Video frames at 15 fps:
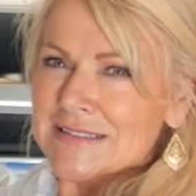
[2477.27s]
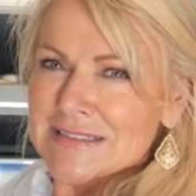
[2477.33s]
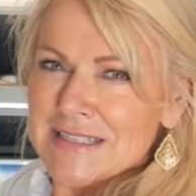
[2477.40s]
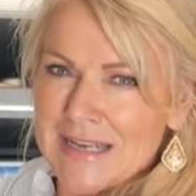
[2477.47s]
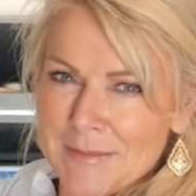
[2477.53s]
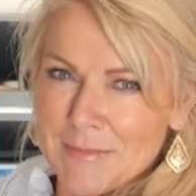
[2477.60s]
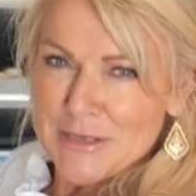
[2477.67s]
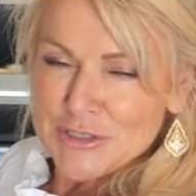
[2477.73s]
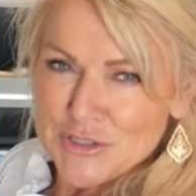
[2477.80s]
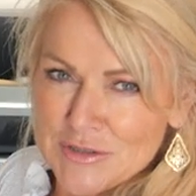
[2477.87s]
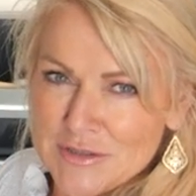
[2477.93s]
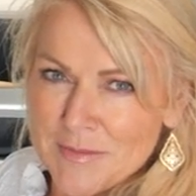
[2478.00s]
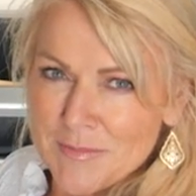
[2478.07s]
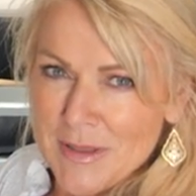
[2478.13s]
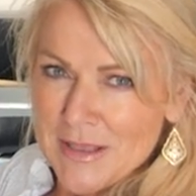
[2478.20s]
Did I
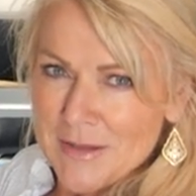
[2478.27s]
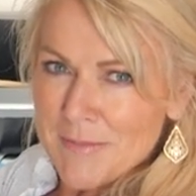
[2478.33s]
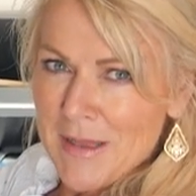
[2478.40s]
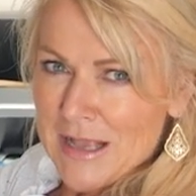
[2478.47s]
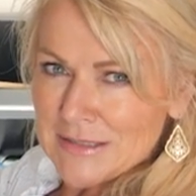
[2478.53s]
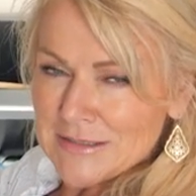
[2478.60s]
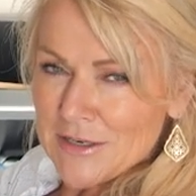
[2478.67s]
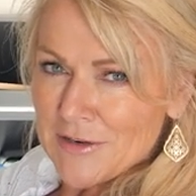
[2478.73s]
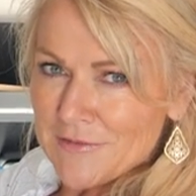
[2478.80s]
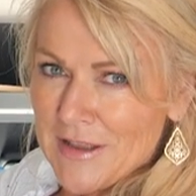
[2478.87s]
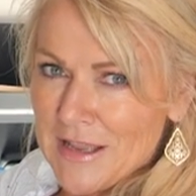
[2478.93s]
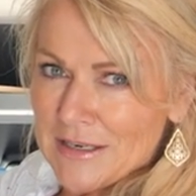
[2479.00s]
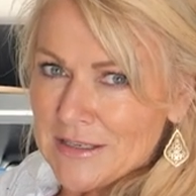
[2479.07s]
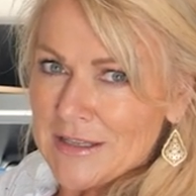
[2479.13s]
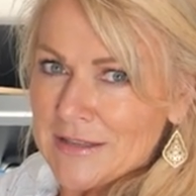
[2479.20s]
mention the big Max Air
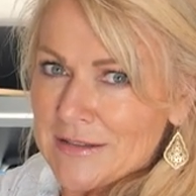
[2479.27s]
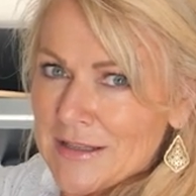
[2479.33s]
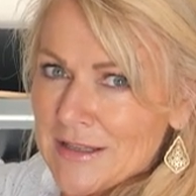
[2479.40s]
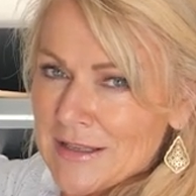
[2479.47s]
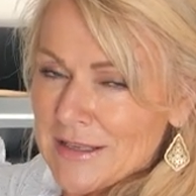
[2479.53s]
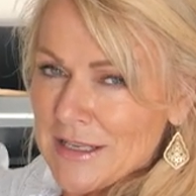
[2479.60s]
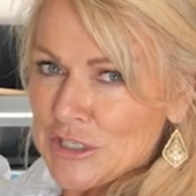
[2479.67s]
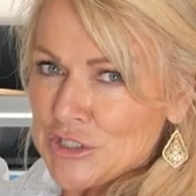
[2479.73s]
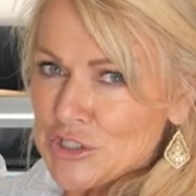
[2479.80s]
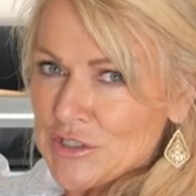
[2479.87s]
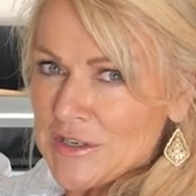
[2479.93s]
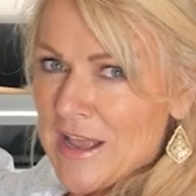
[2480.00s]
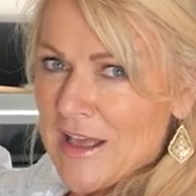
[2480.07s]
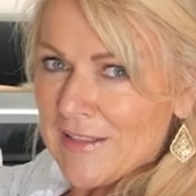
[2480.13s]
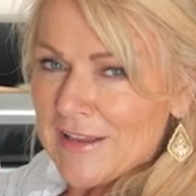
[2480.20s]
fan in the
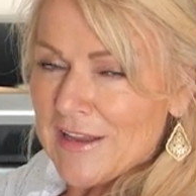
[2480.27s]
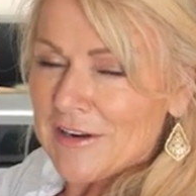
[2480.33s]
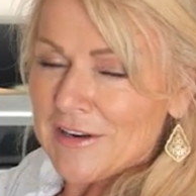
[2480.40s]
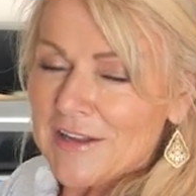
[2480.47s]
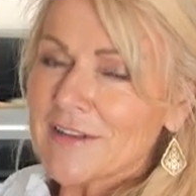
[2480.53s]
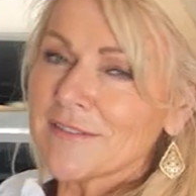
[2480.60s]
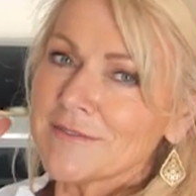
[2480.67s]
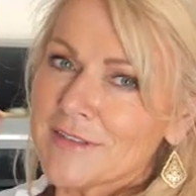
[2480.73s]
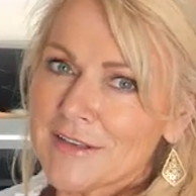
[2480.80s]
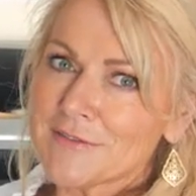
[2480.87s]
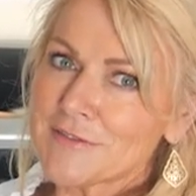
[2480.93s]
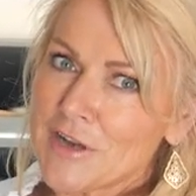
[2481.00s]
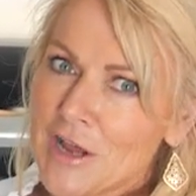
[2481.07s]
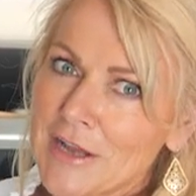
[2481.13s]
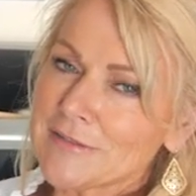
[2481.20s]
kitchen galley area?
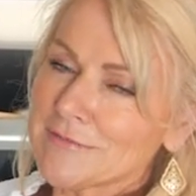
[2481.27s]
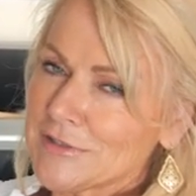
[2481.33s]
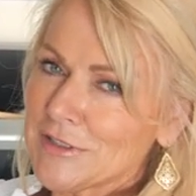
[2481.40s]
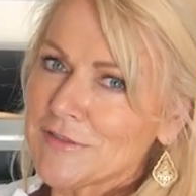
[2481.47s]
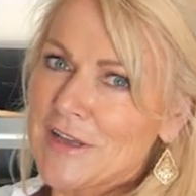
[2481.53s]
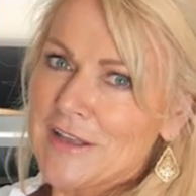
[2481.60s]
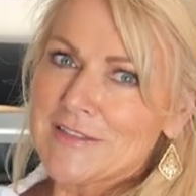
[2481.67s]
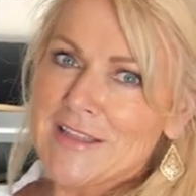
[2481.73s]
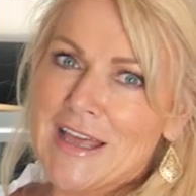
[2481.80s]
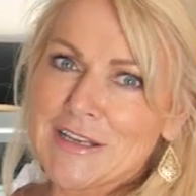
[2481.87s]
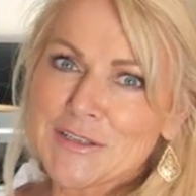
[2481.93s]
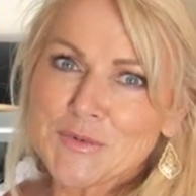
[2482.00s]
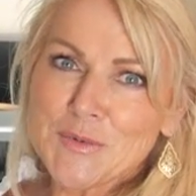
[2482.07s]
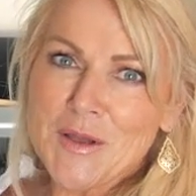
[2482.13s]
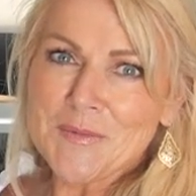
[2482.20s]
If not, you've got that
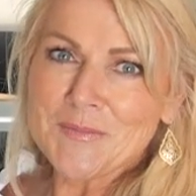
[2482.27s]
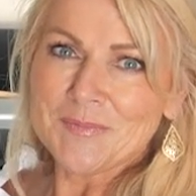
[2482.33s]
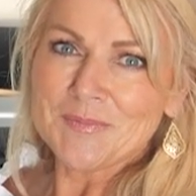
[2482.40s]
as well.